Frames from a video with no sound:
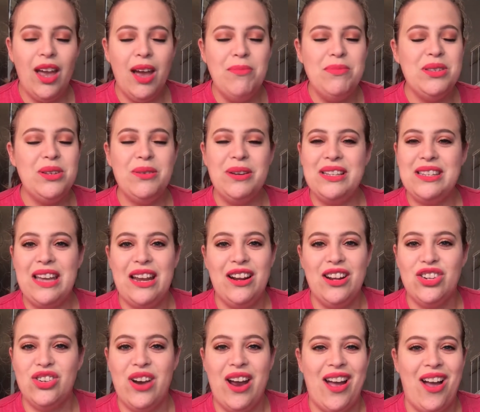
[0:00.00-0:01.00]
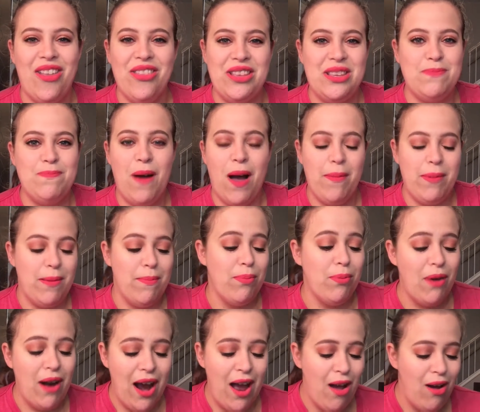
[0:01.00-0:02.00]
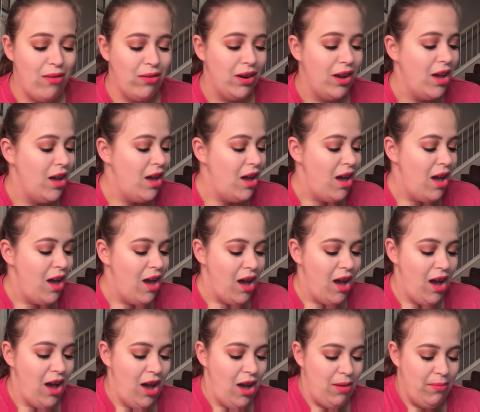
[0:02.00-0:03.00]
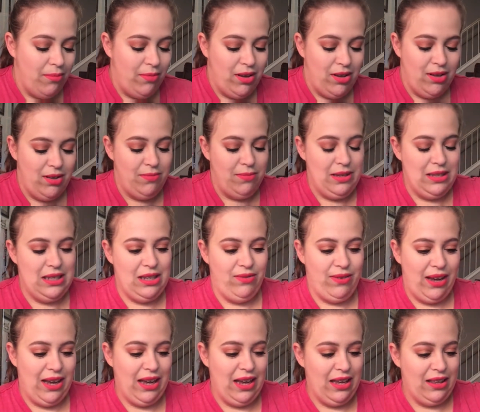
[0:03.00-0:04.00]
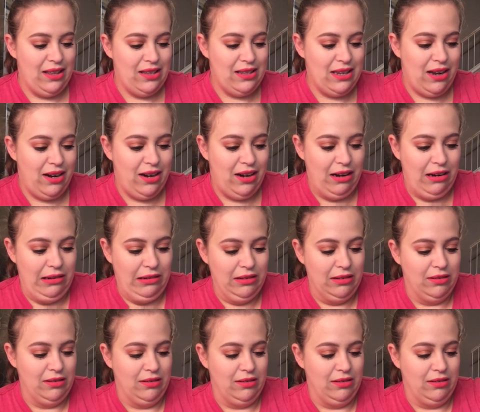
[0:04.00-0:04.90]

I'm so excited to try out this Bobbi Brown. Let me see if I can get this out of here.